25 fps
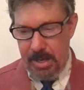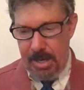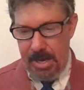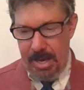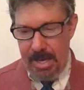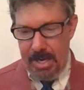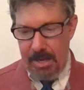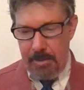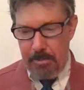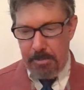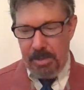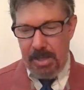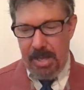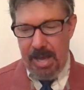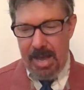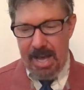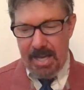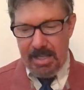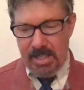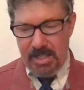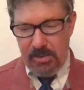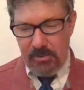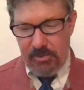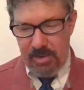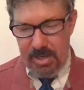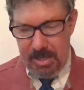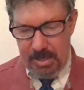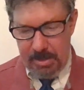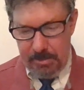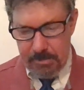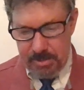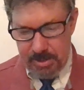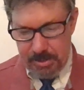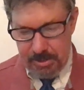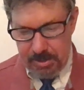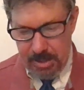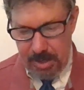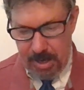and he
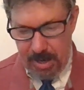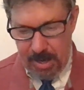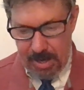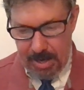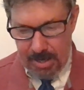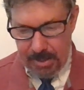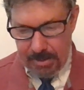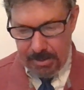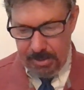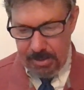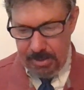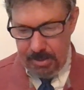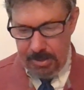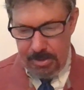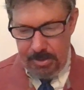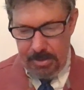blasphemes God.